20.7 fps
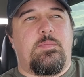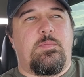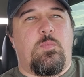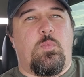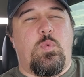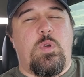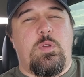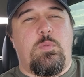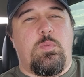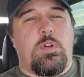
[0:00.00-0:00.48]

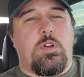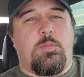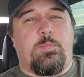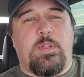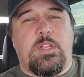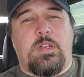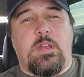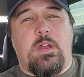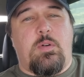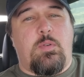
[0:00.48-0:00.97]
We will
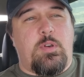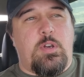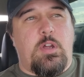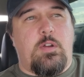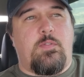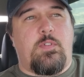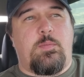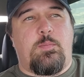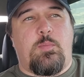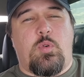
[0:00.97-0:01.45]
be going
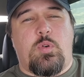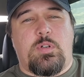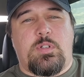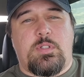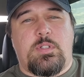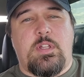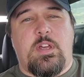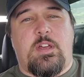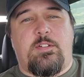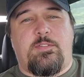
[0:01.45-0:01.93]
over more
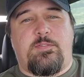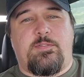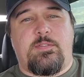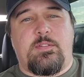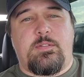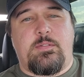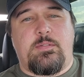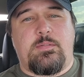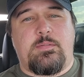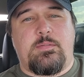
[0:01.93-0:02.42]
stuff
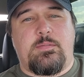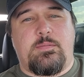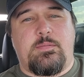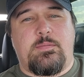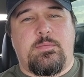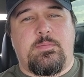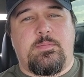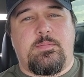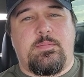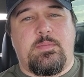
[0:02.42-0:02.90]

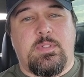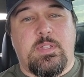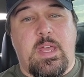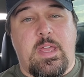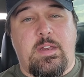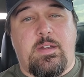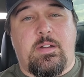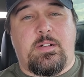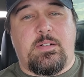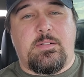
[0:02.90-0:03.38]

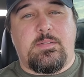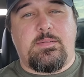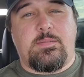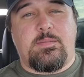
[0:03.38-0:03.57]
later.